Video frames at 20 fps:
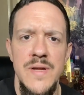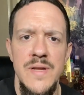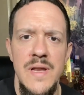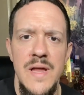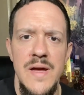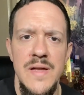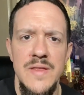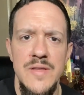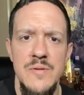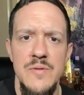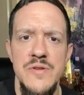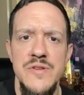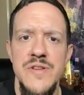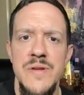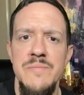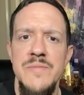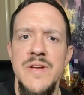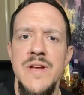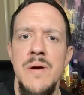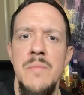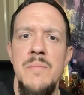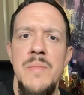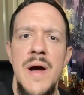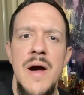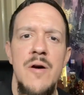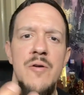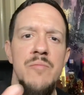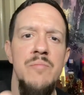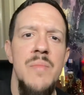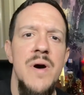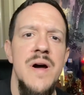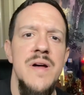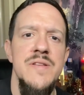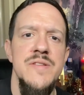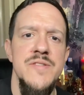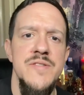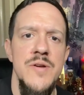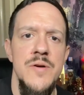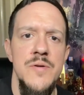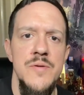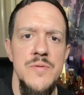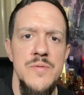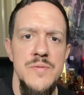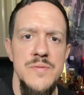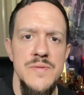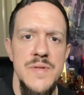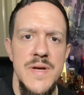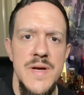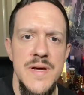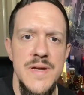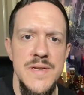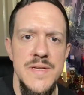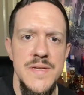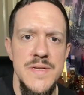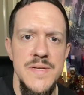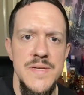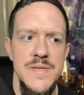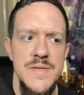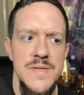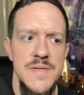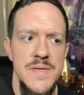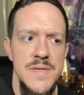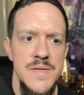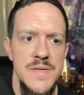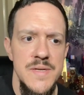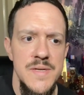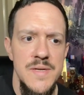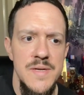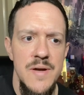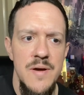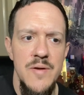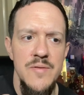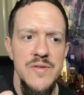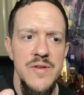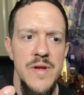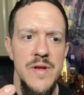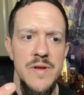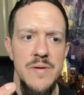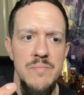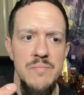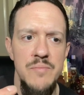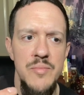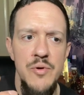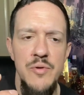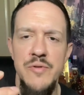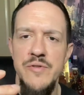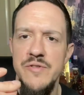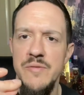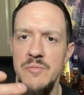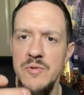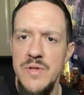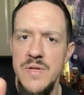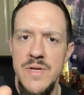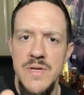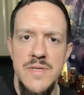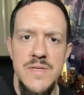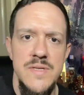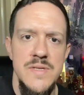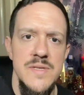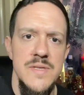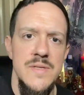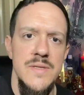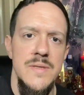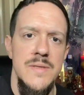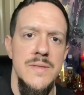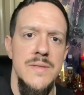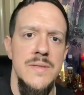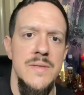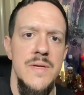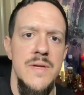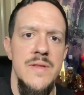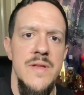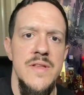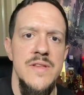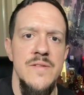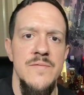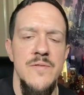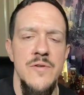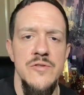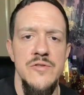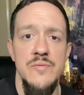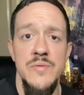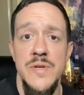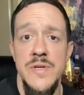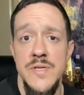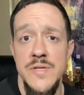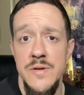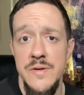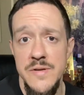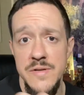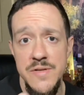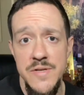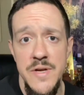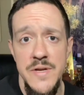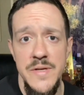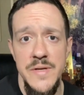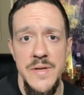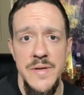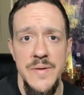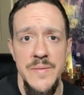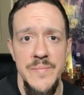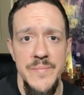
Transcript: Like there was something about my soul that I was like, Buddhism clicks. And that's the first one I started studying.